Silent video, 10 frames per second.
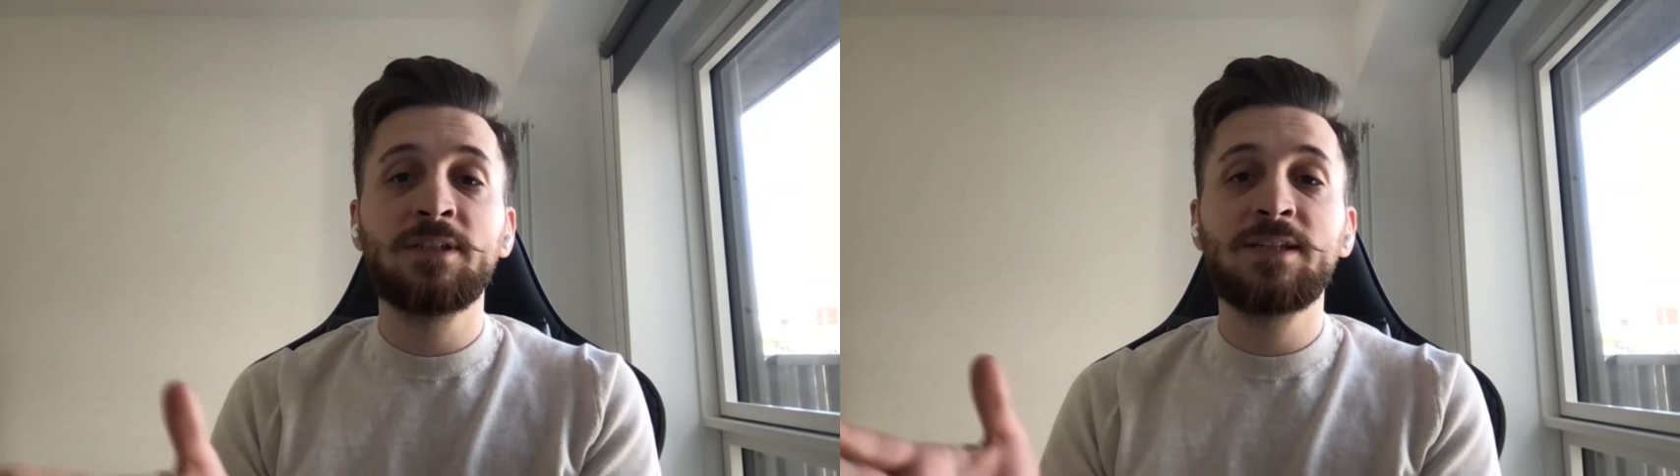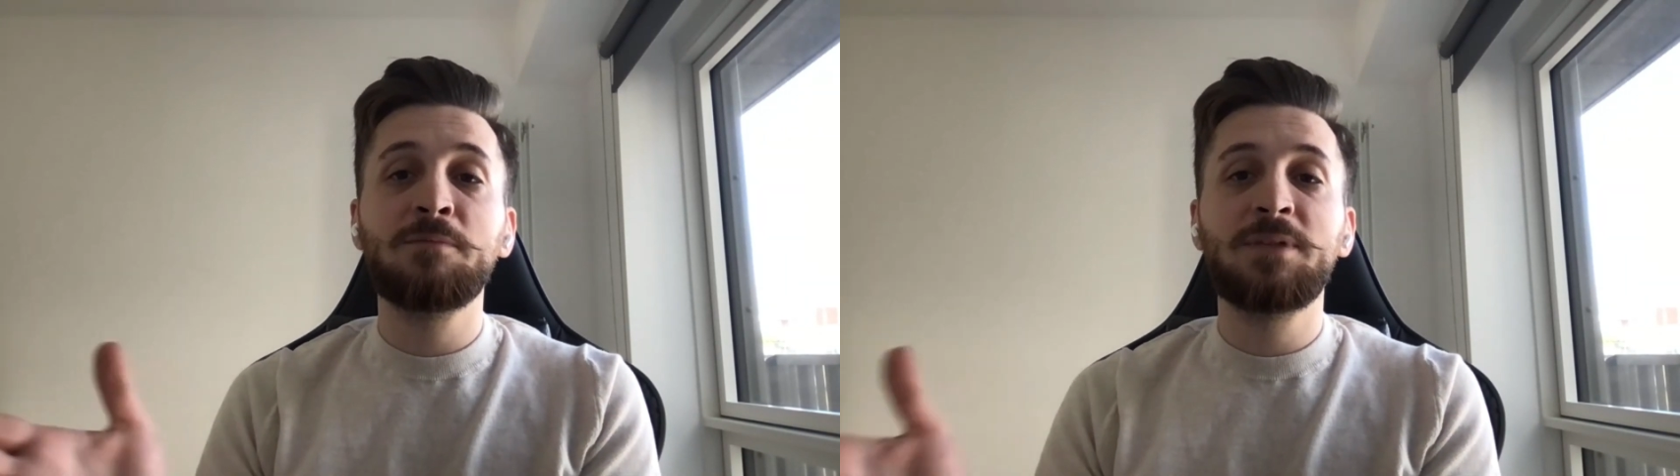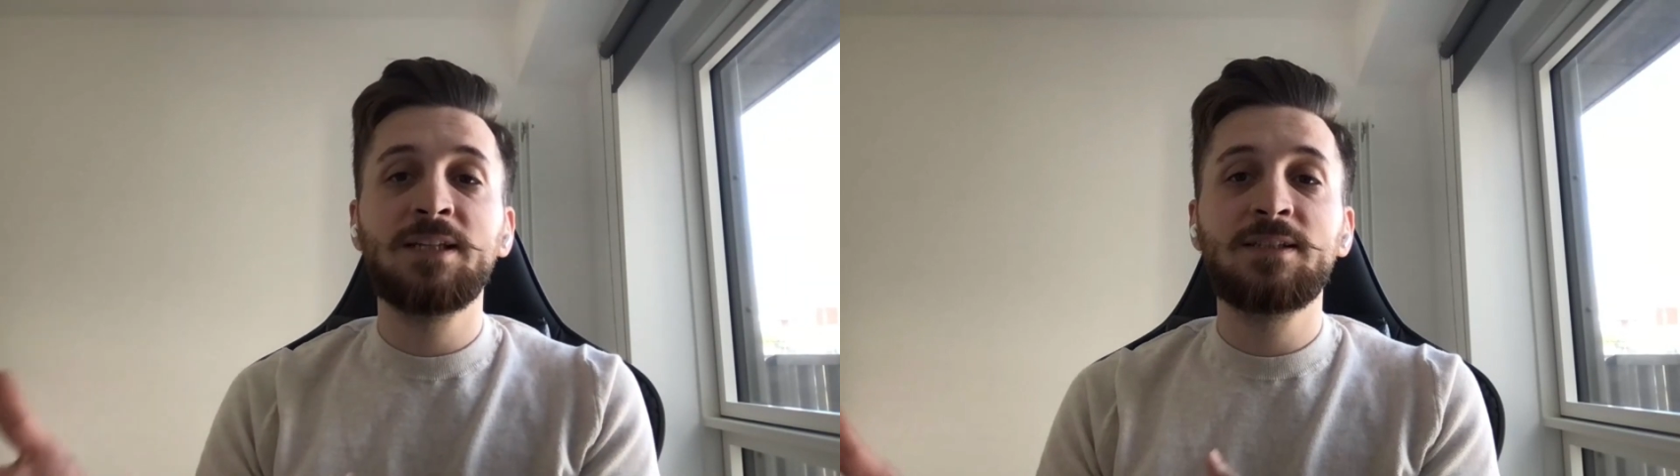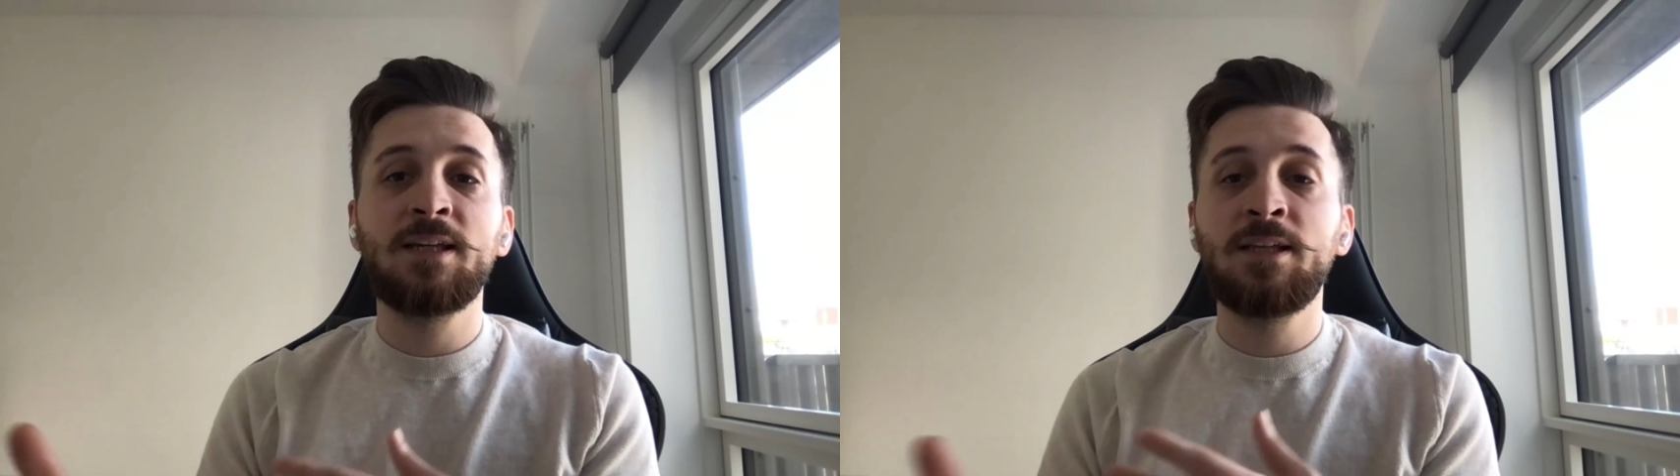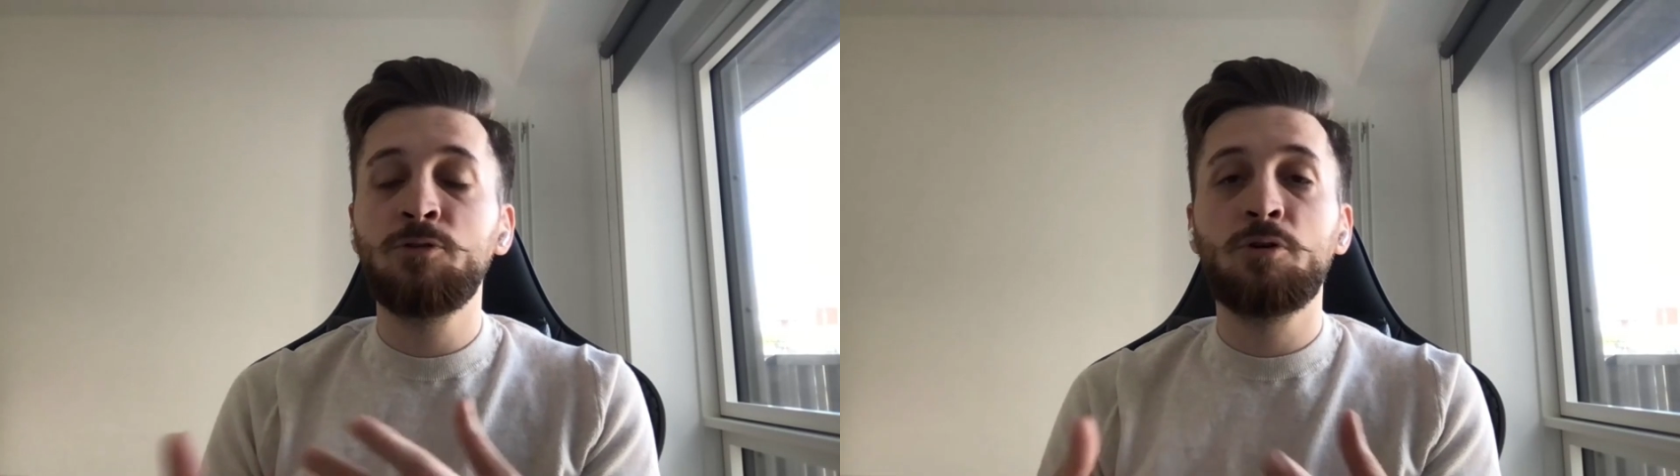some things
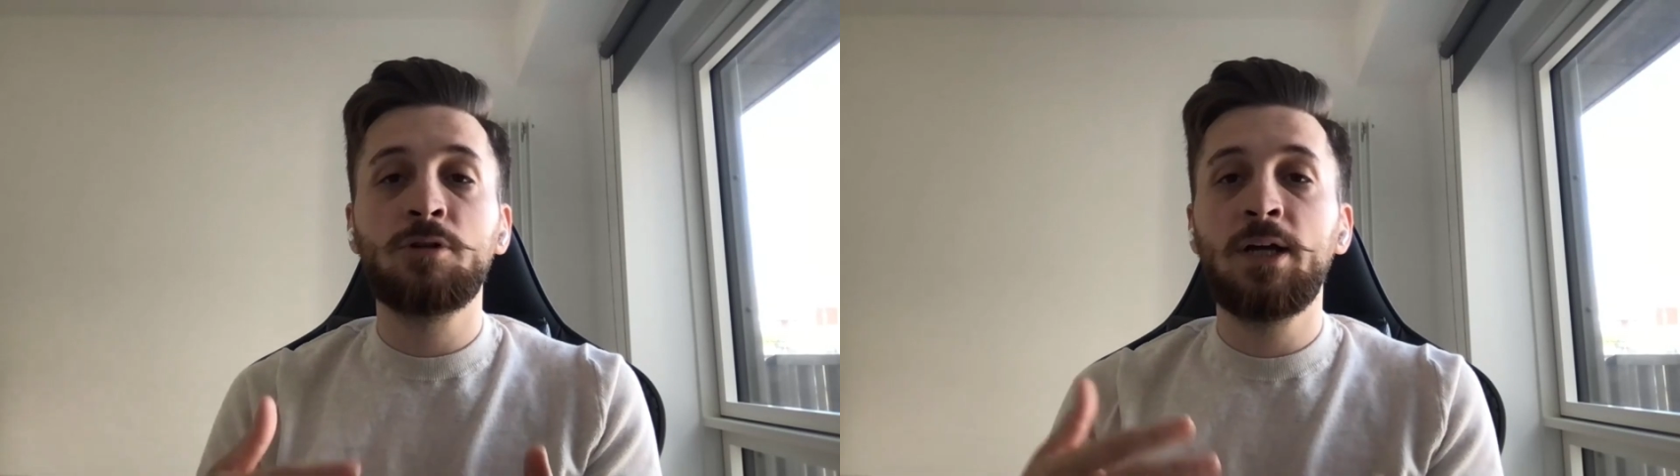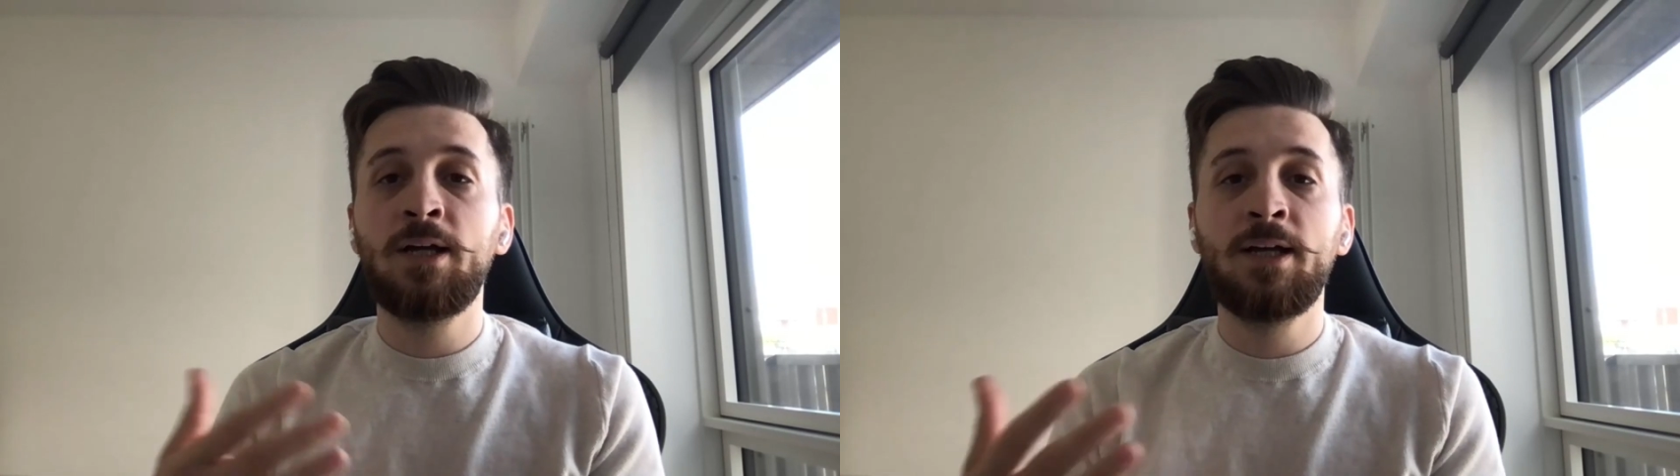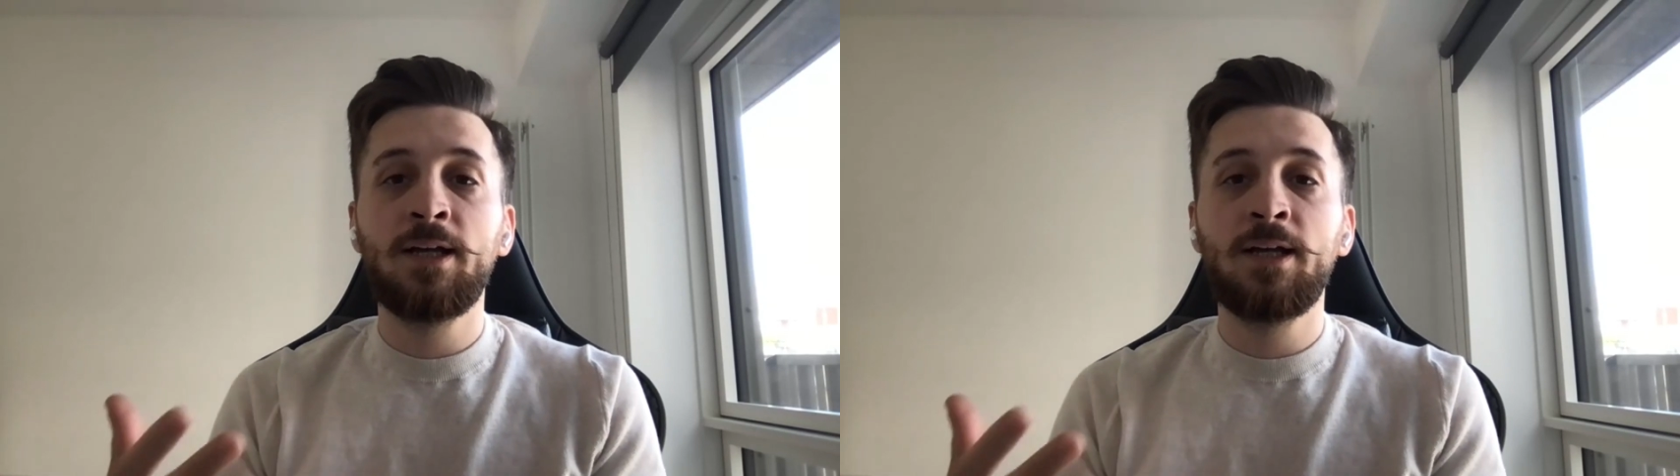in your